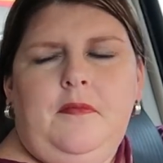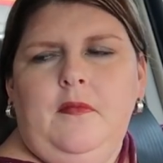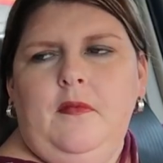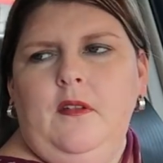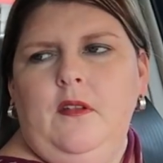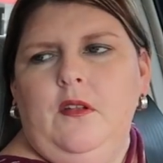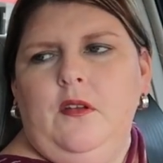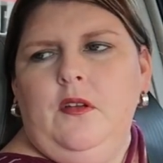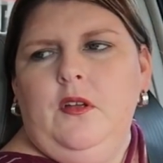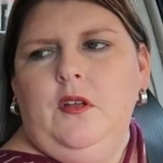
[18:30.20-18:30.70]

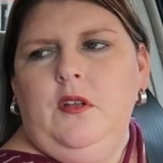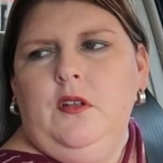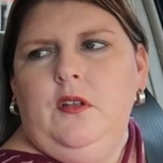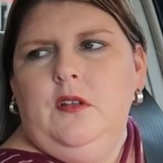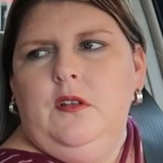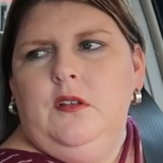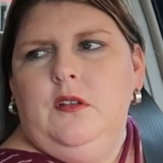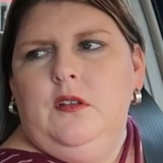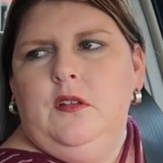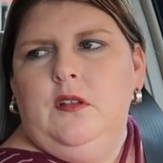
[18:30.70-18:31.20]

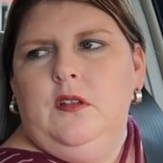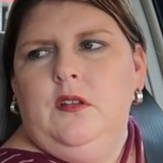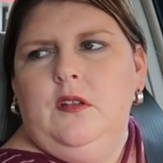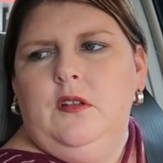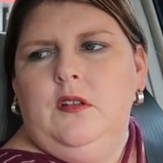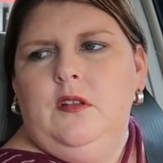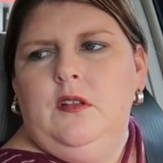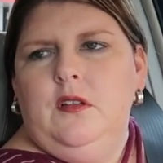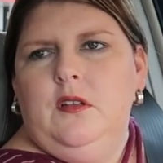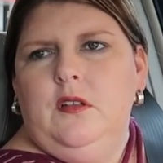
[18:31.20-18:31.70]

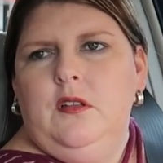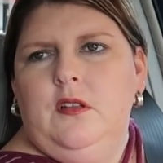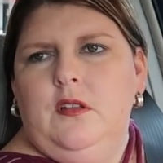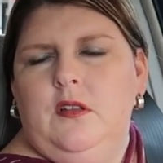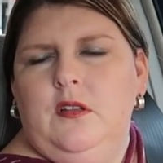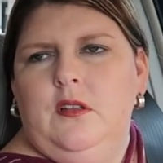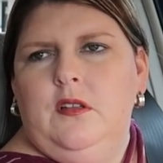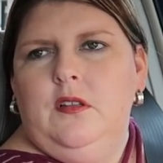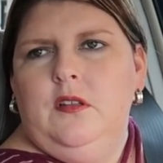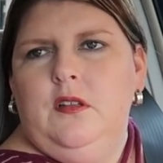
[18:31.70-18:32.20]

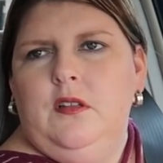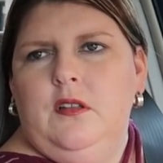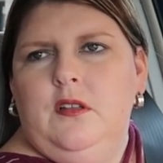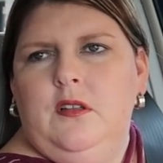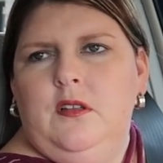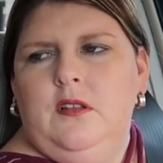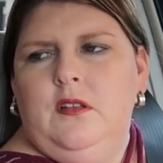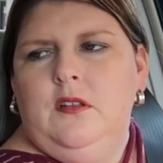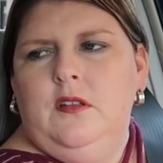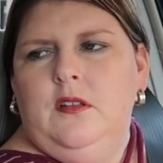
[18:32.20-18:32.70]

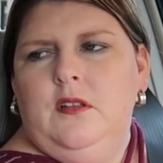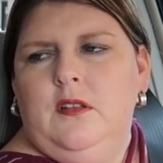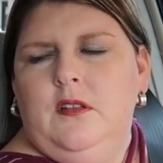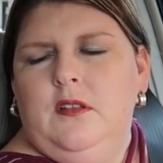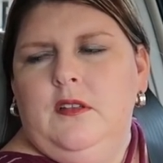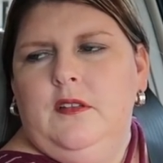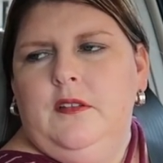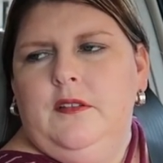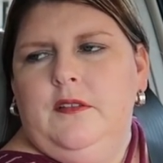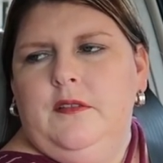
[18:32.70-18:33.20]

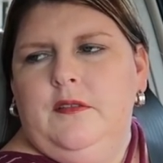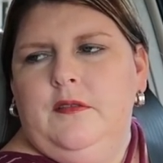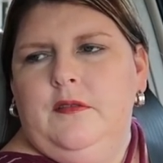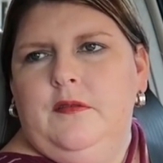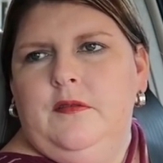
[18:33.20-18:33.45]
[no speech]